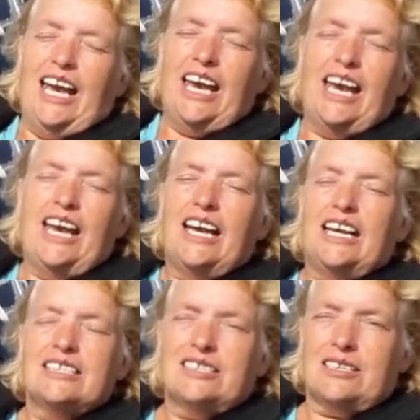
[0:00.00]

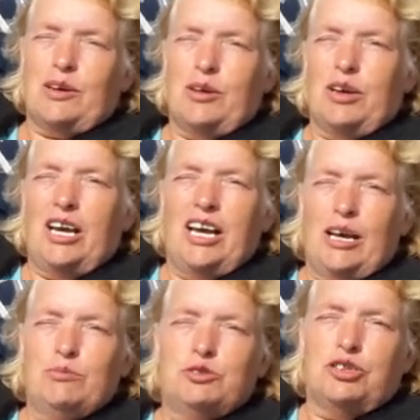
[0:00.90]
is
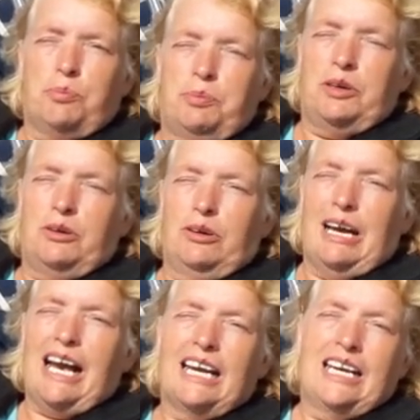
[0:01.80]
um, drop your
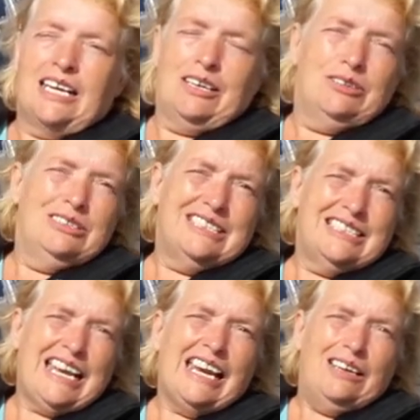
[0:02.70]
anchor under
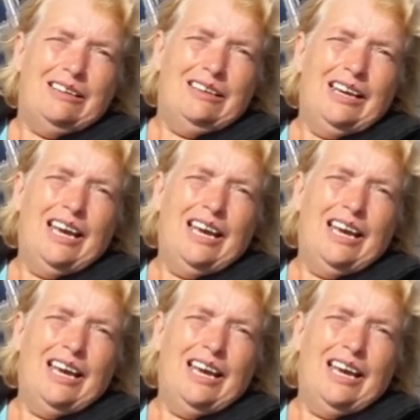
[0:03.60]
sail